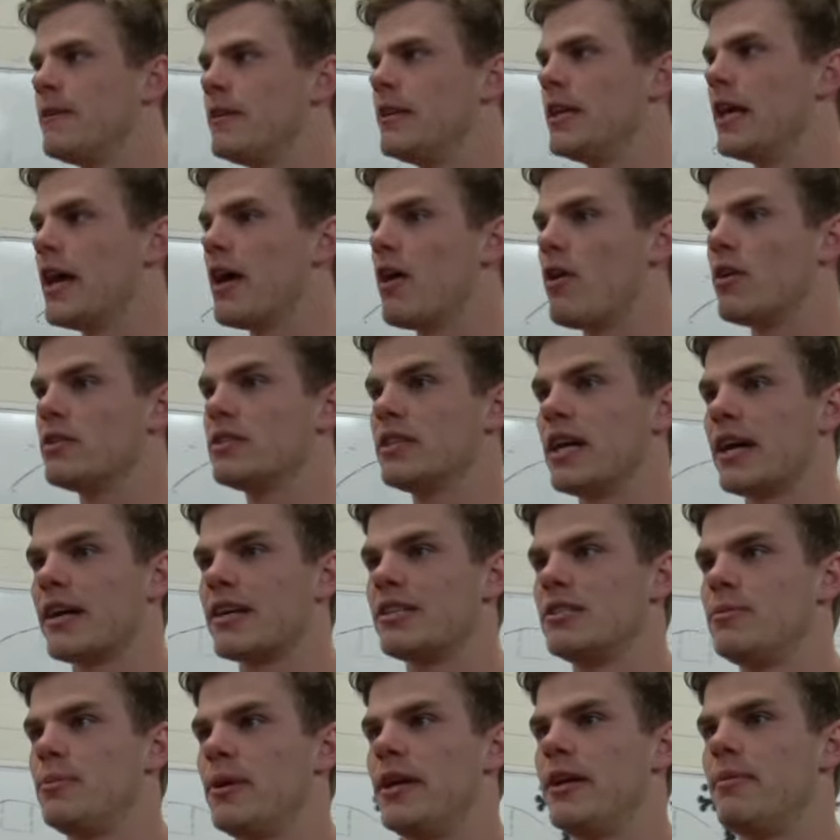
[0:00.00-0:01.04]
Yeah, Isaac,
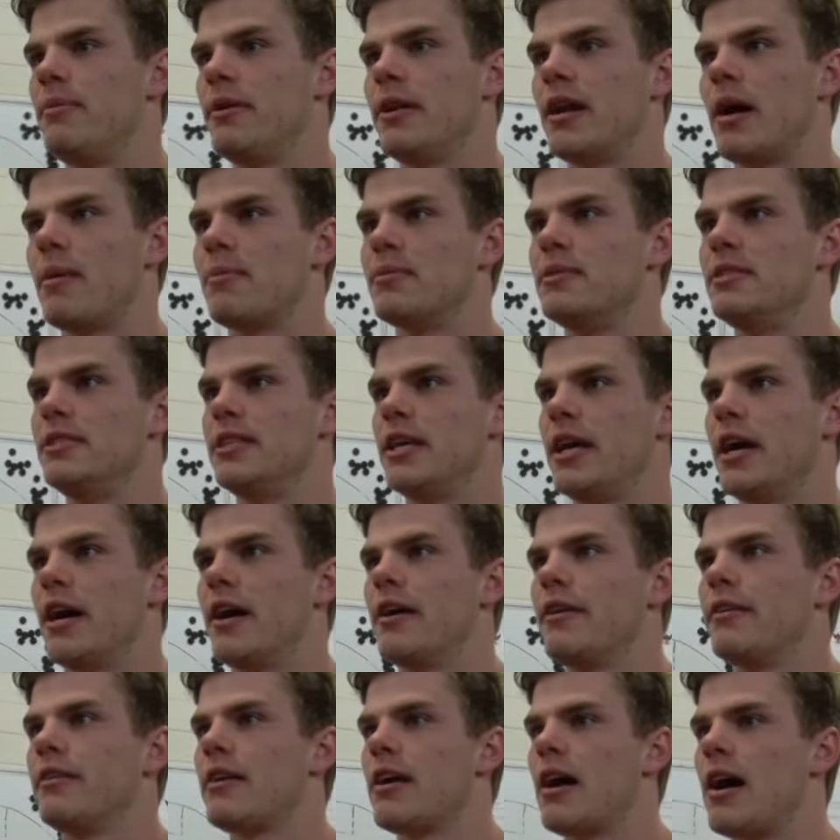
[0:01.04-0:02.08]
it's been a bit up and
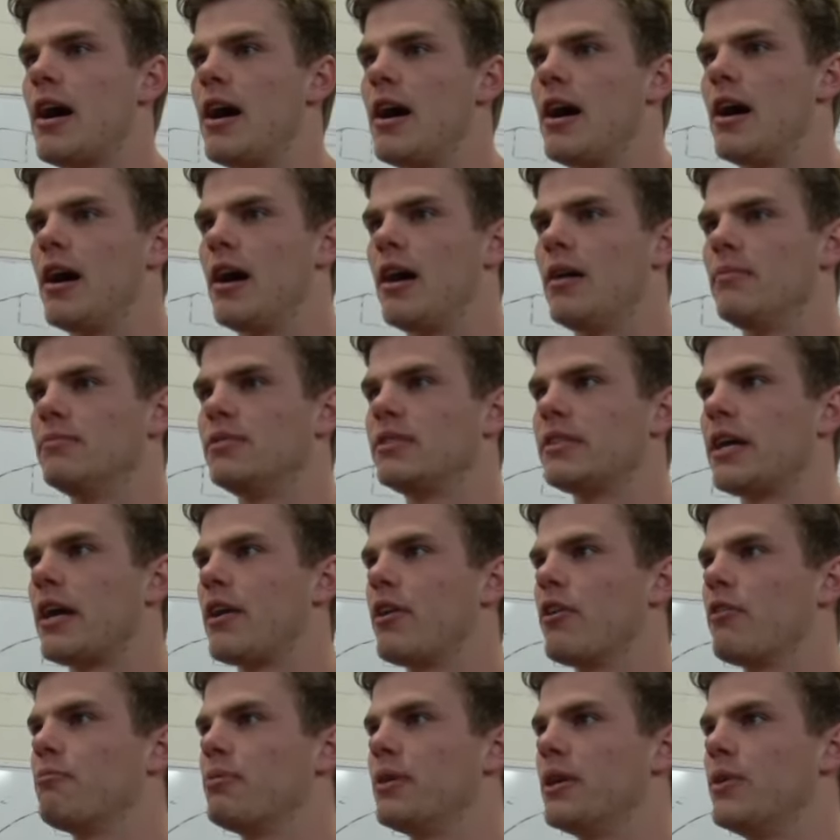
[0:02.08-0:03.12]
down. Um,
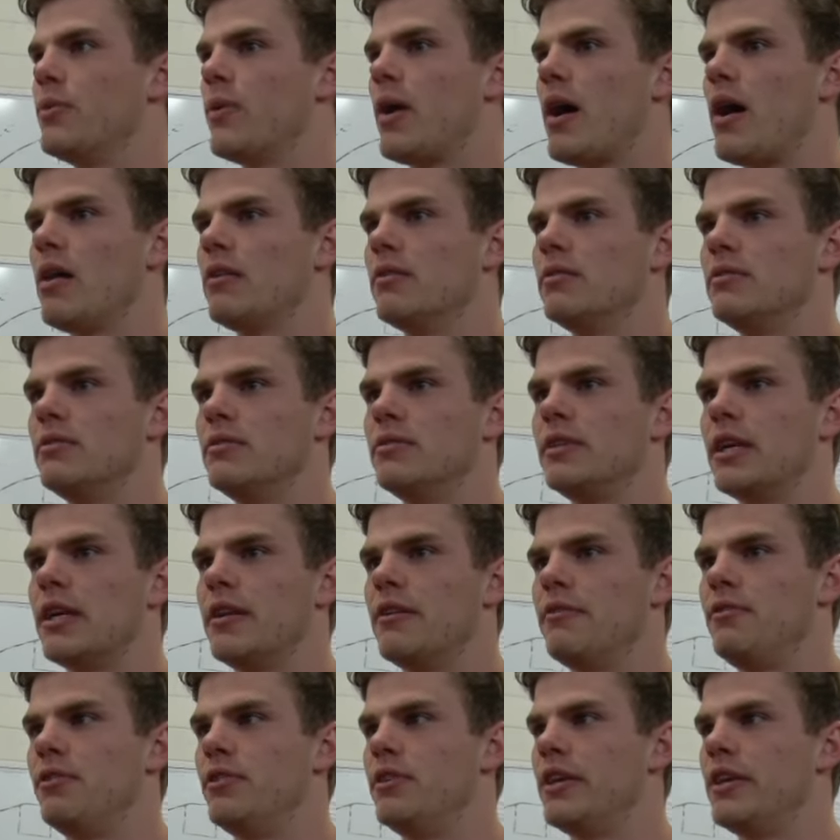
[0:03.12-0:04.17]
started off pretty well and getting a few